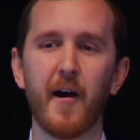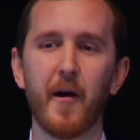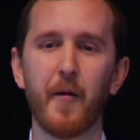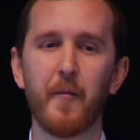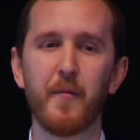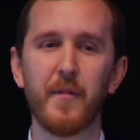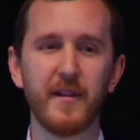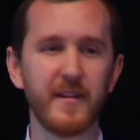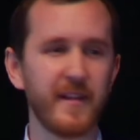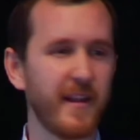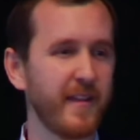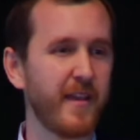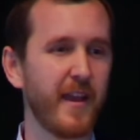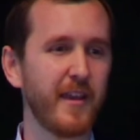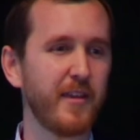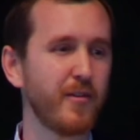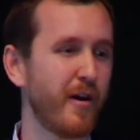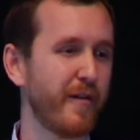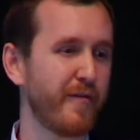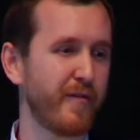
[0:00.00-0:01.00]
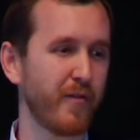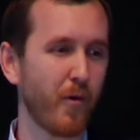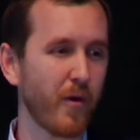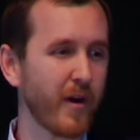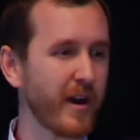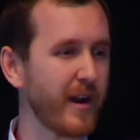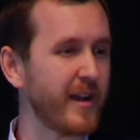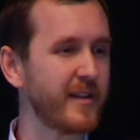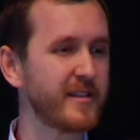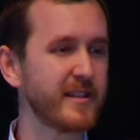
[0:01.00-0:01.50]
And thank you all for
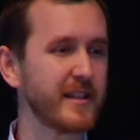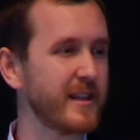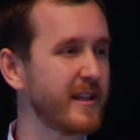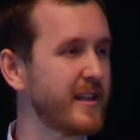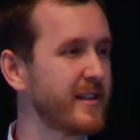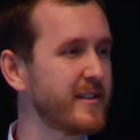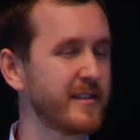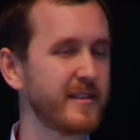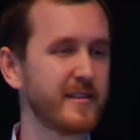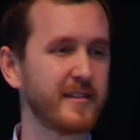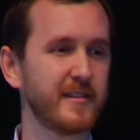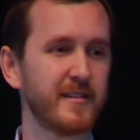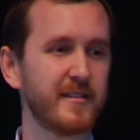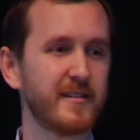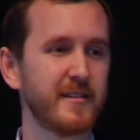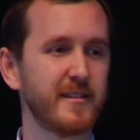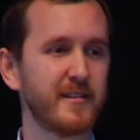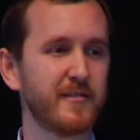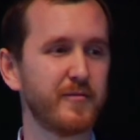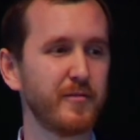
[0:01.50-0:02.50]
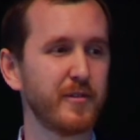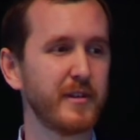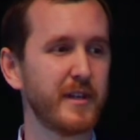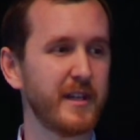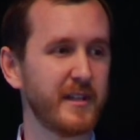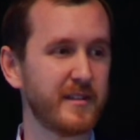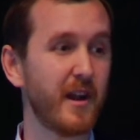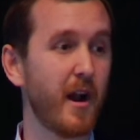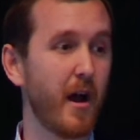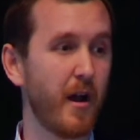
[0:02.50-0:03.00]
organizing this.
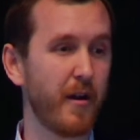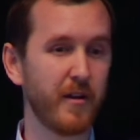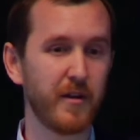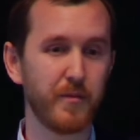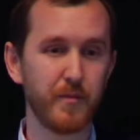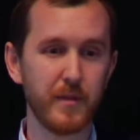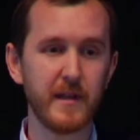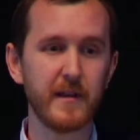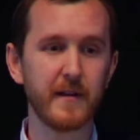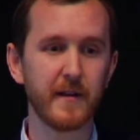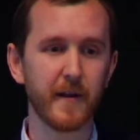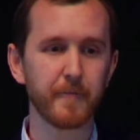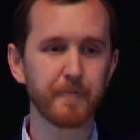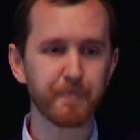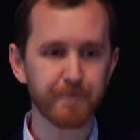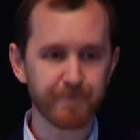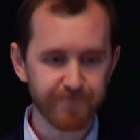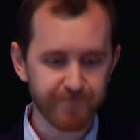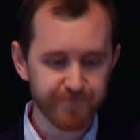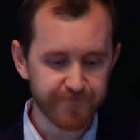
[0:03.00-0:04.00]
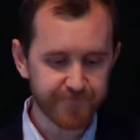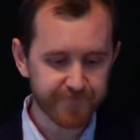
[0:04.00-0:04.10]
It's an honor to be here.